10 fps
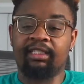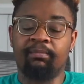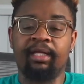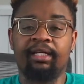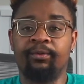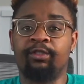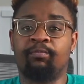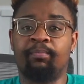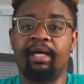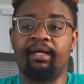plan to
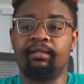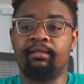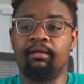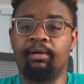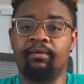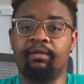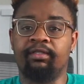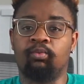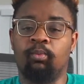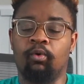expand upon
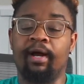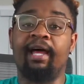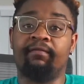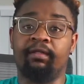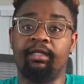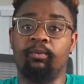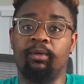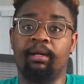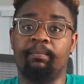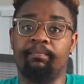this more heavily when
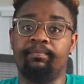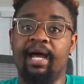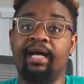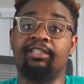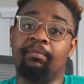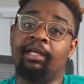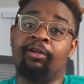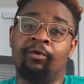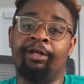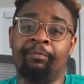I'm actually making
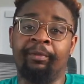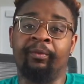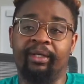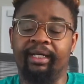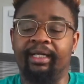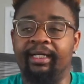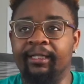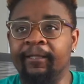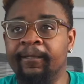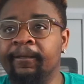Rated Mutant.
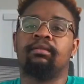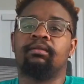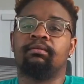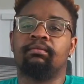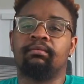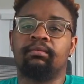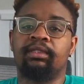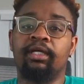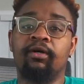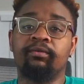
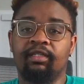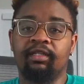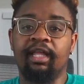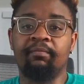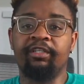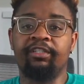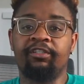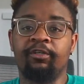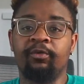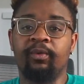So let me show
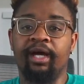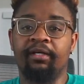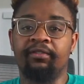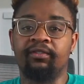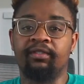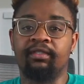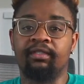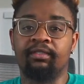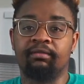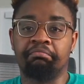you guys
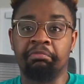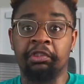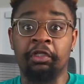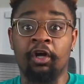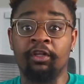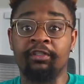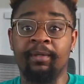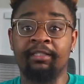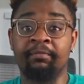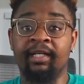
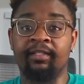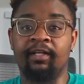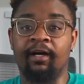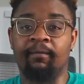ColorSpasm-Desktop.